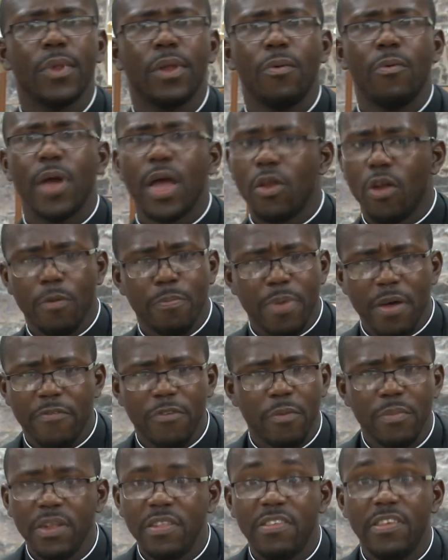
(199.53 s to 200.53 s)
We are not
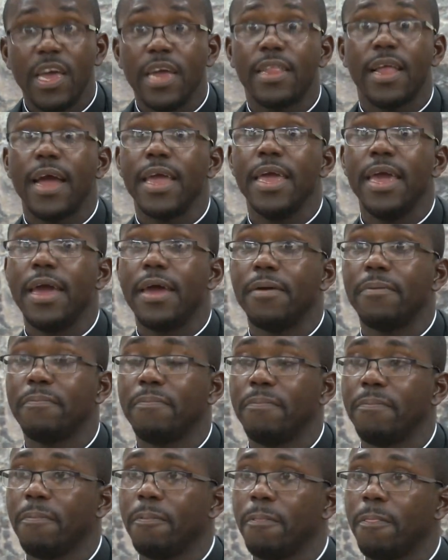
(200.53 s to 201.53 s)
performing theater here.
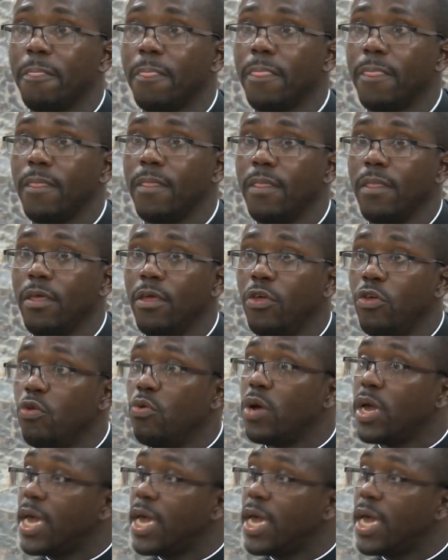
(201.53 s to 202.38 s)
You